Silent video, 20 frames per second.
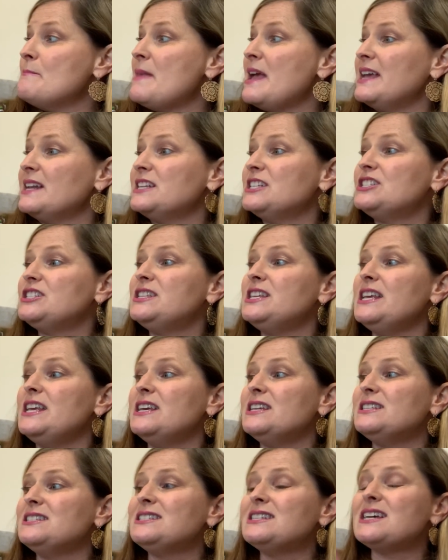manage
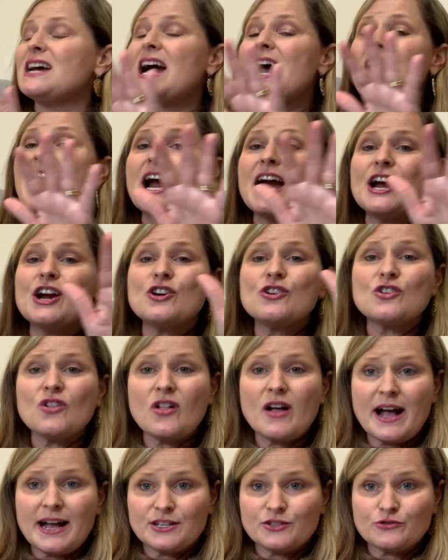the entire
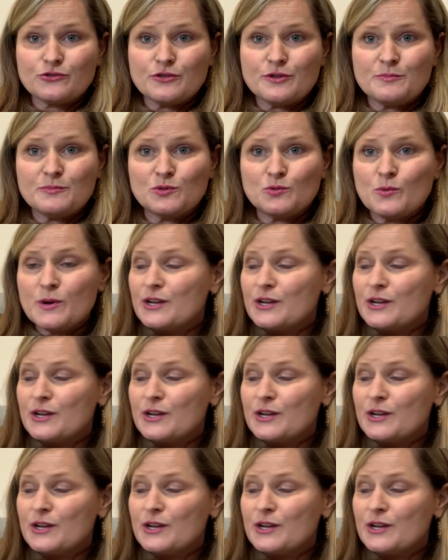classroom's